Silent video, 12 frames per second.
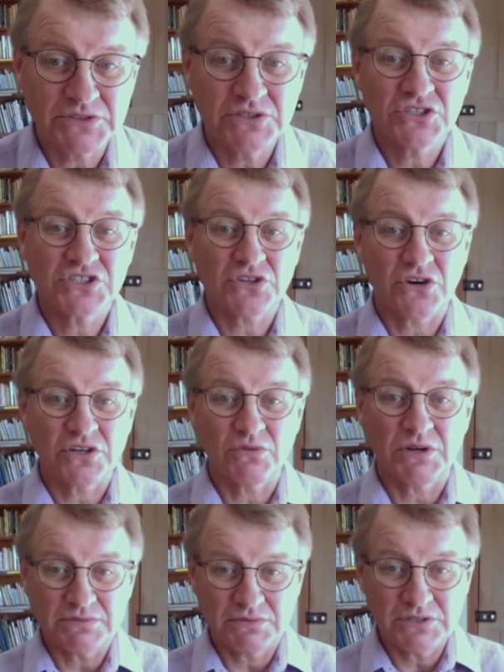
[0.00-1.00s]
You decide
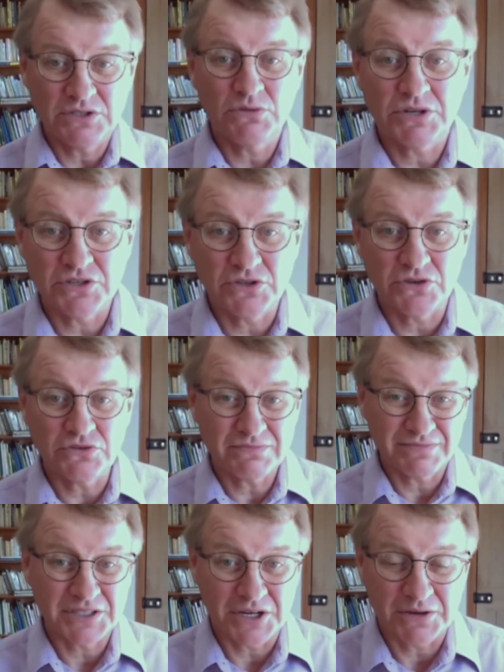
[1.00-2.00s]
what you want to do,
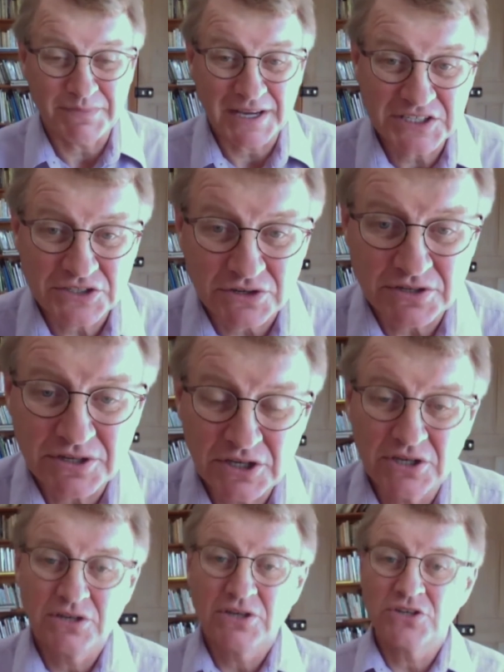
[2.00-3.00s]
you know, based on
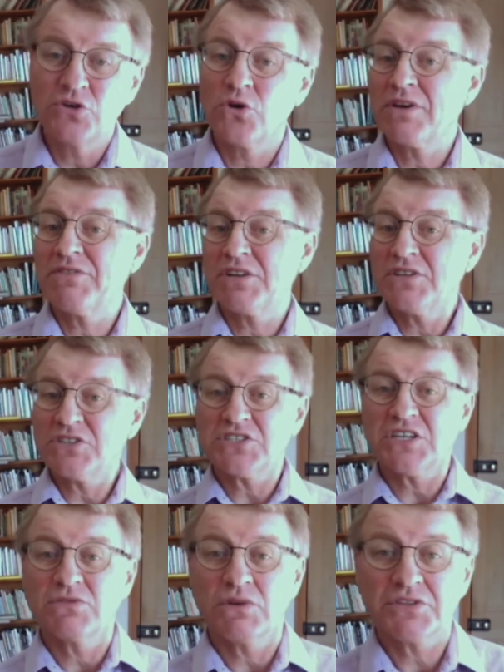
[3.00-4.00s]
your evidence
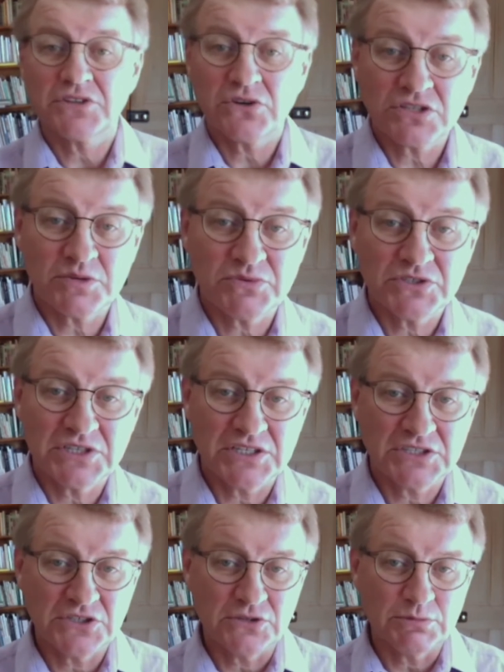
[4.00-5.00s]
and what the doctor presents you.